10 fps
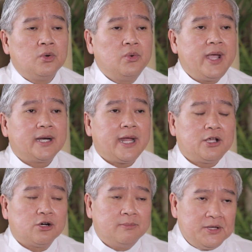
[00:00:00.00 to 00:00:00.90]
We are a
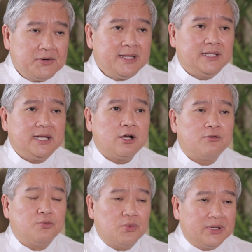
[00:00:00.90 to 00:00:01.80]
community
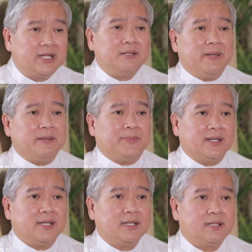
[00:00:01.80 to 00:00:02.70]
of wounded
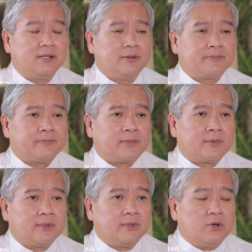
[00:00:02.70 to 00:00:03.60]
people.
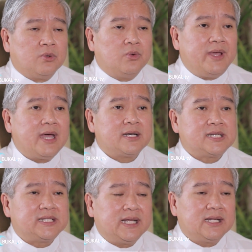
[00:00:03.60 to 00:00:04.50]
We are
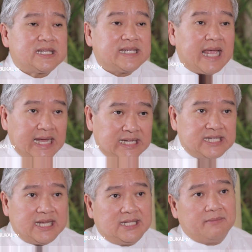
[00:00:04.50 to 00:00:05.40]
still
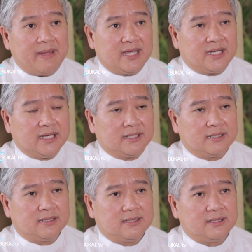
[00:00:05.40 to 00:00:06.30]
saints in the making.